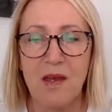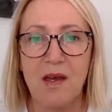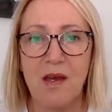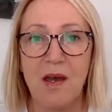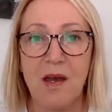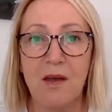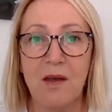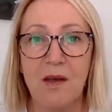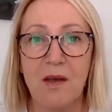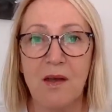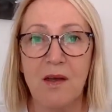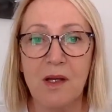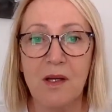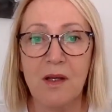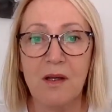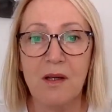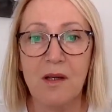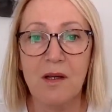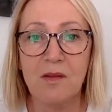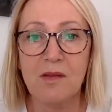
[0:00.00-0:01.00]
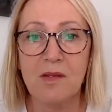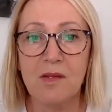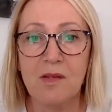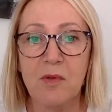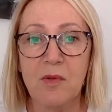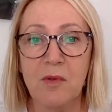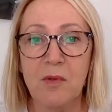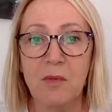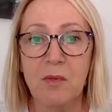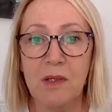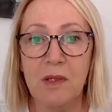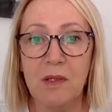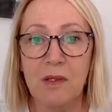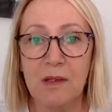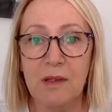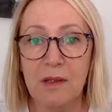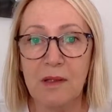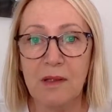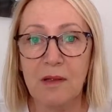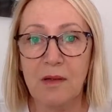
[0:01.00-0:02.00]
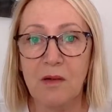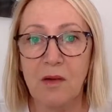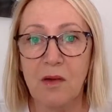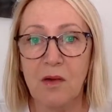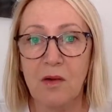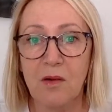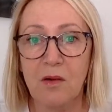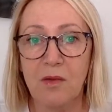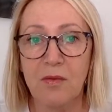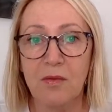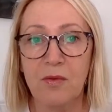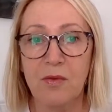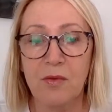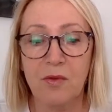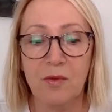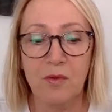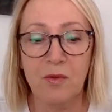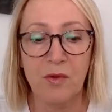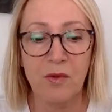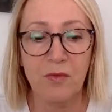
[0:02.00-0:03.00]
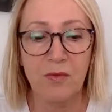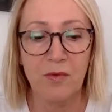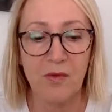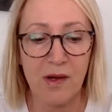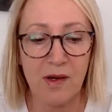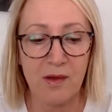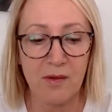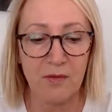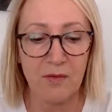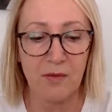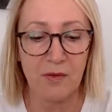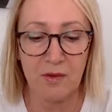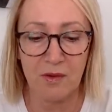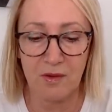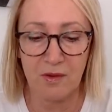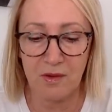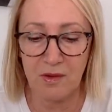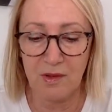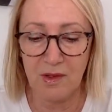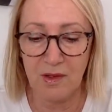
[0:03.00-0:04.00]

And when I looked up the meaning of revival,